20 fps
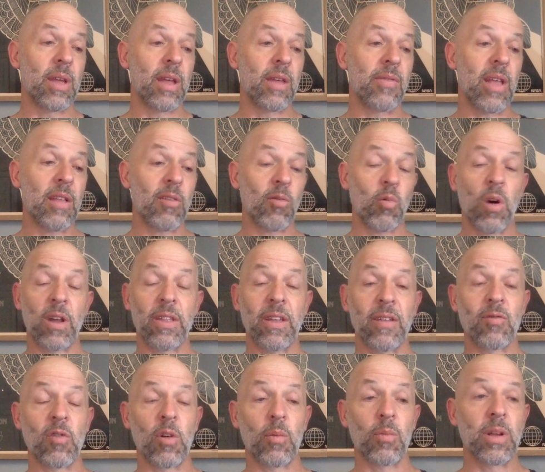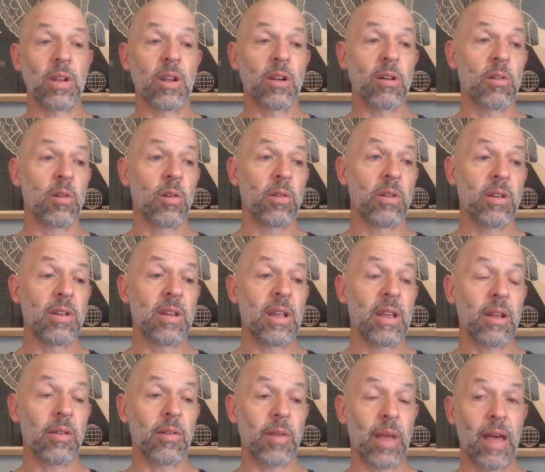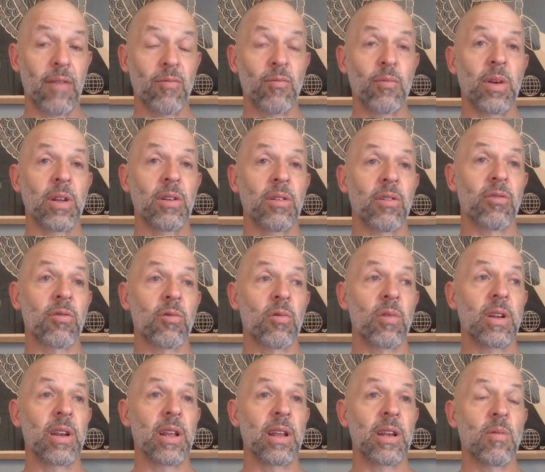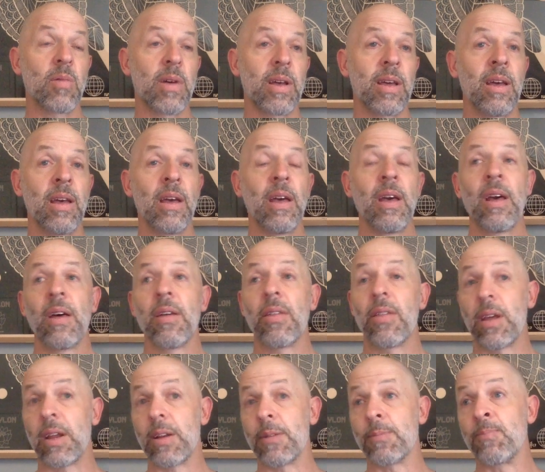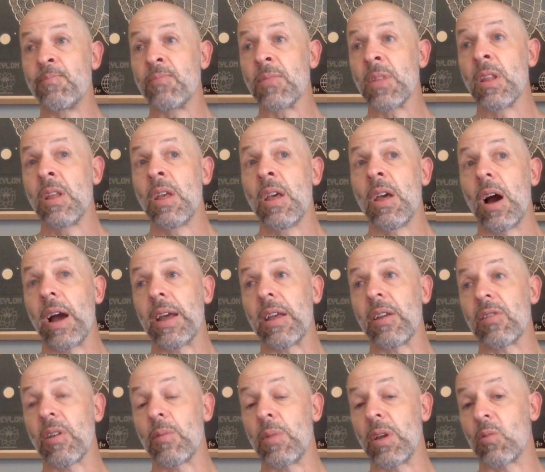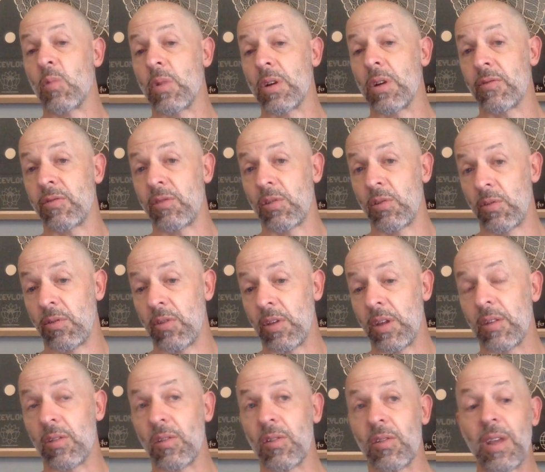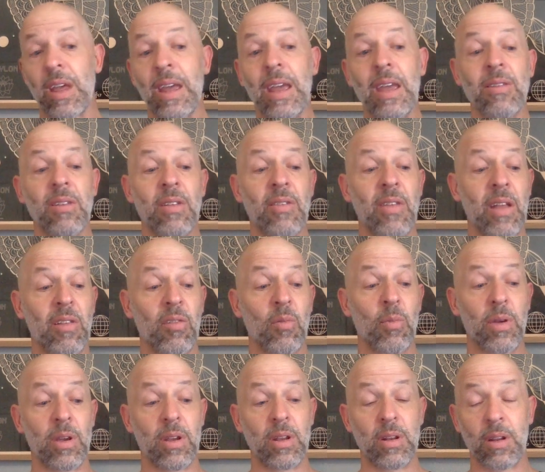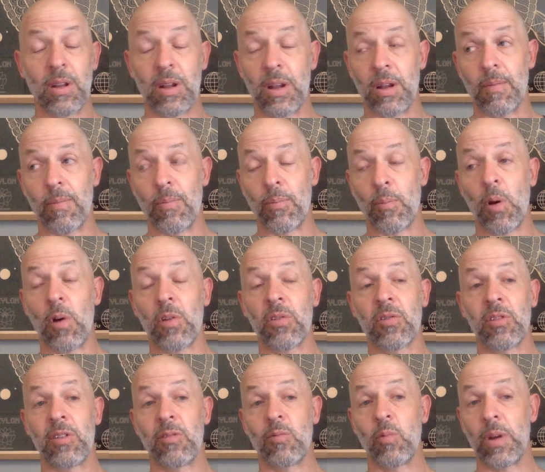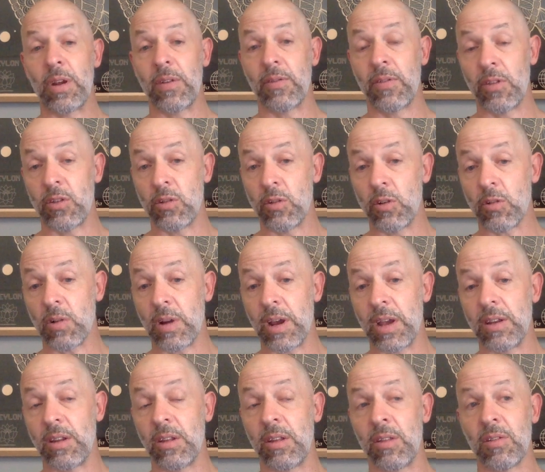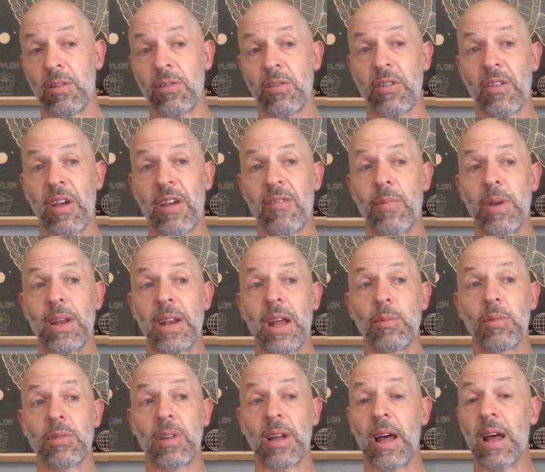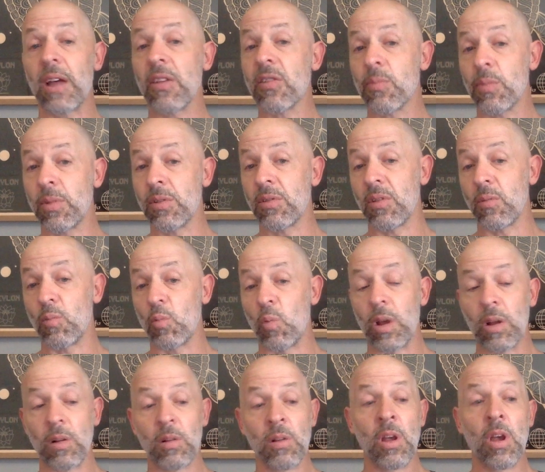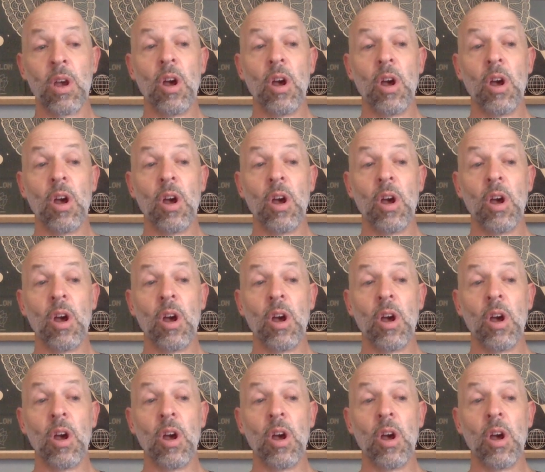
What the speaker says: and that's why they've not been included in here, because they haven't been destroyed anywhere, then I guess that means one of two things. Either that's been a positive week for the Ukrainians in that they've been able to husband them well,